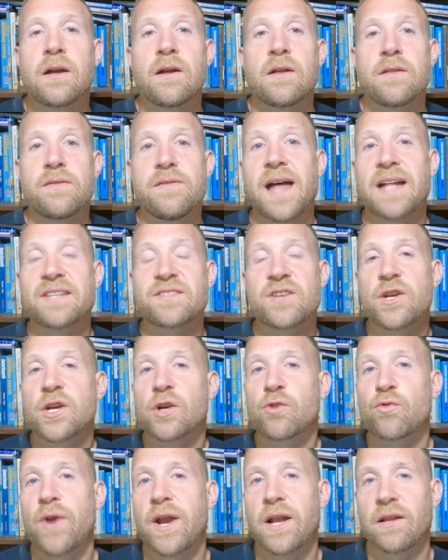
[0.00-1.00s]
That's going to
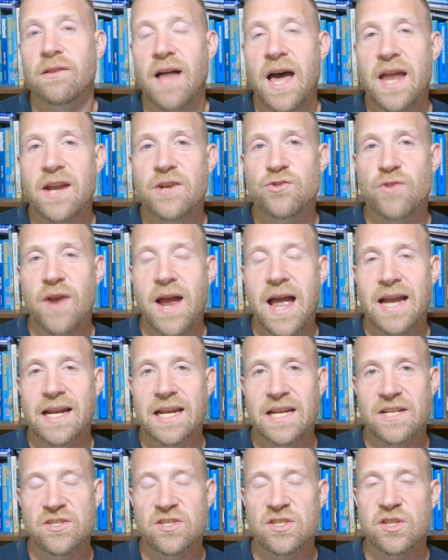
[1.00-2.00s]
create a lot of drag
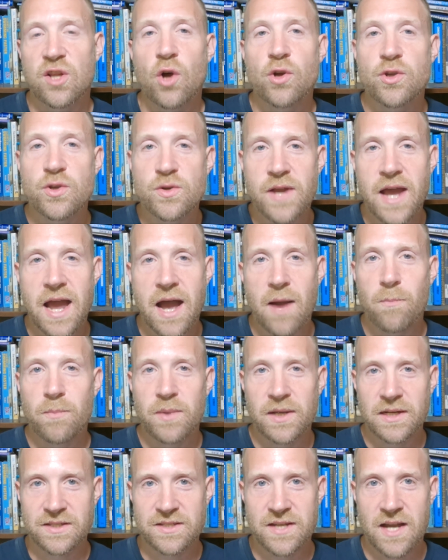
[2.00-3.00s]
and slow you down
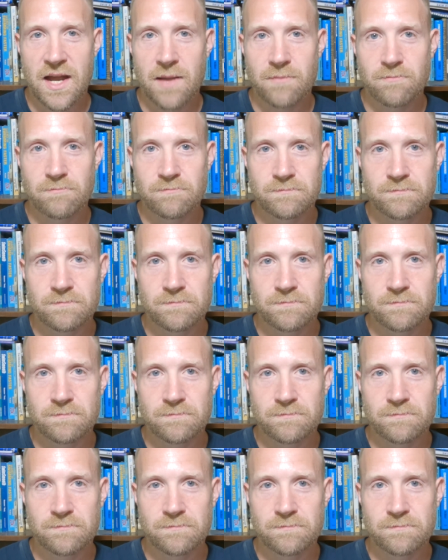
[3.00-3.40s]
big time.